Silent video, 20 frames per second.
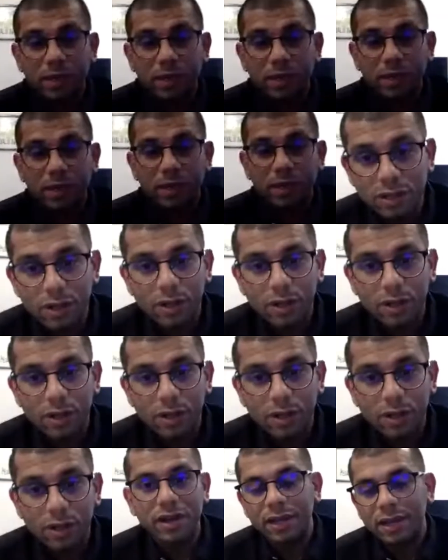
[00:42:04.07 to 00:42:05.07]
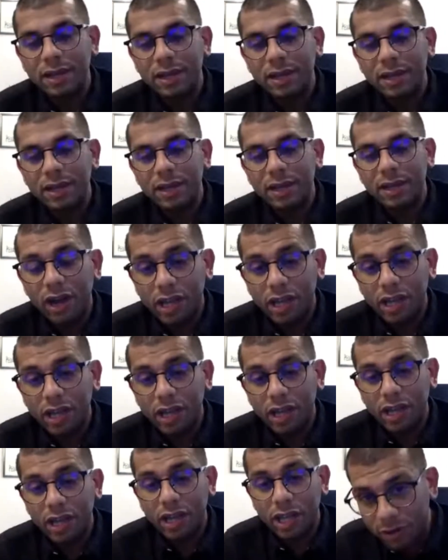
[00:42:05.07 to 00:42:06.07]
up cause lawyering, have argued
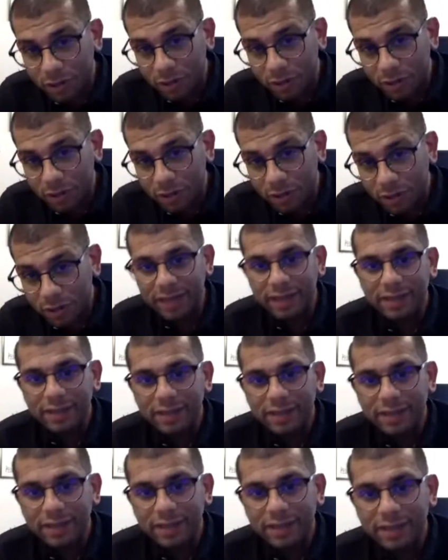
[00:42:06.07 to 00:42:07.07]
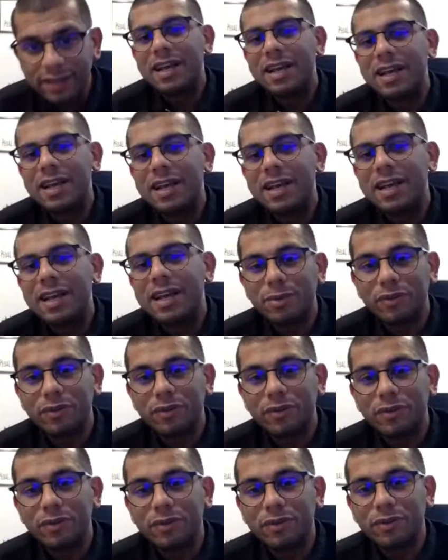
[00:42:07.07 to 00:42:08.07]
important PILs. Some of
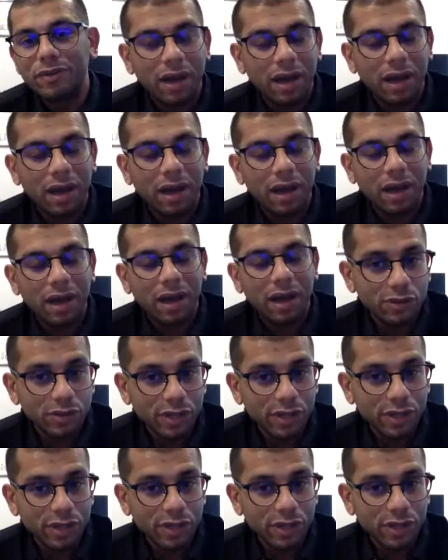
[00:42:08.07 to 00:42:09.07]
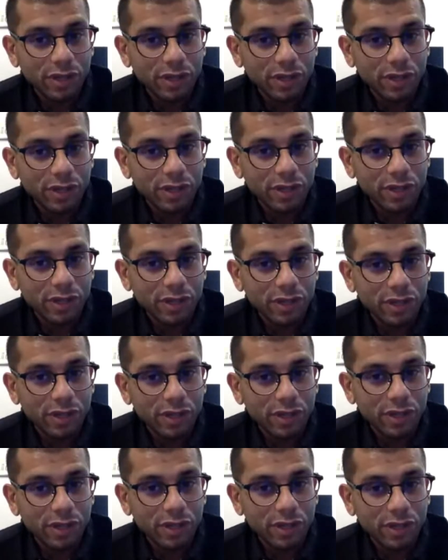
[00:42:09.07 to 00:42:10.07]
them are associating with
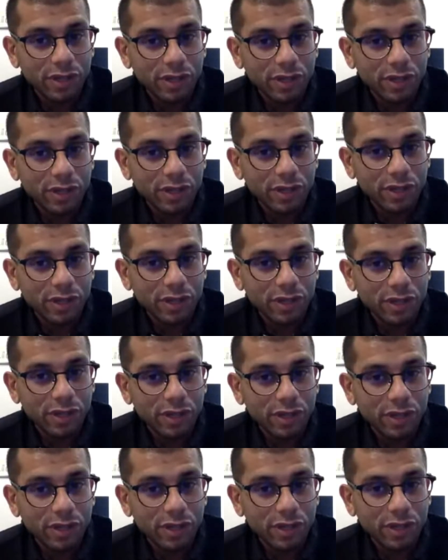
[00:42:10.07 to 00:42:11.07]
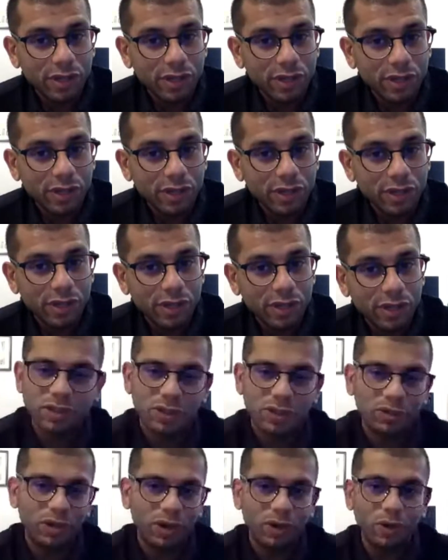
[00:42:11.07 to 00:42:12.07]
organizations and bringing the
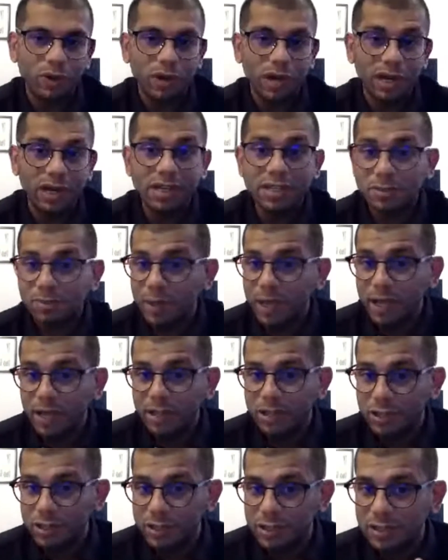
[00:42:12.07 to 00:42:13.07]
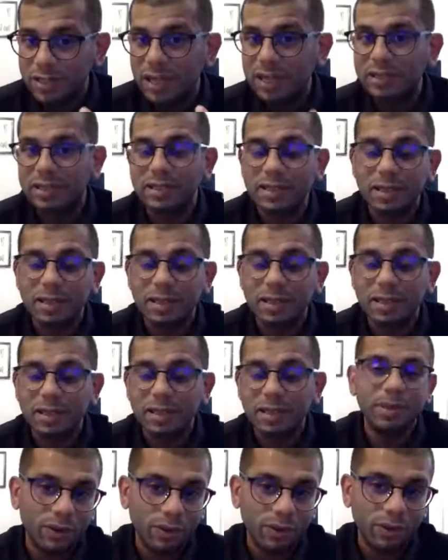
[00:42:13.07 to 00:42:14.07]
cause to the court, at least making justice accessible in
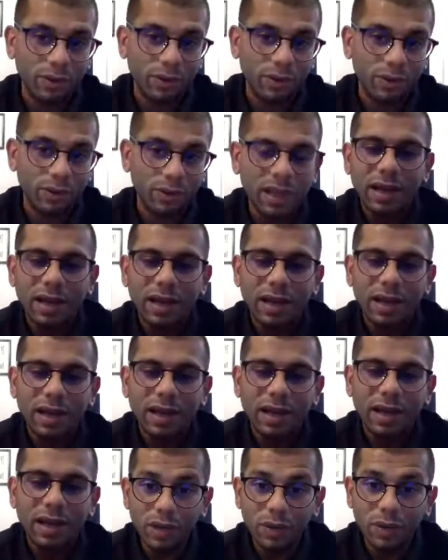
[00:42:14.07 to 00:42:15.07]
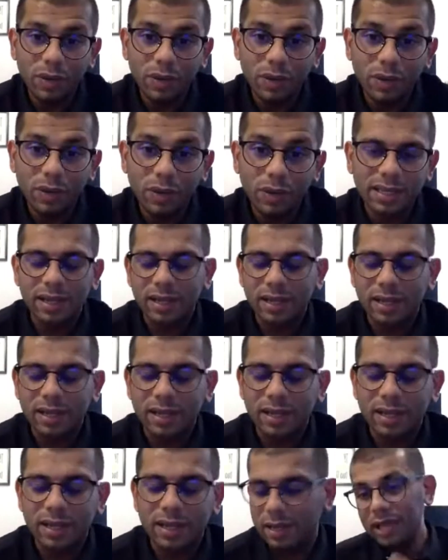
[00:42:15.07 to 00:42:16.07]
their own unique ways. So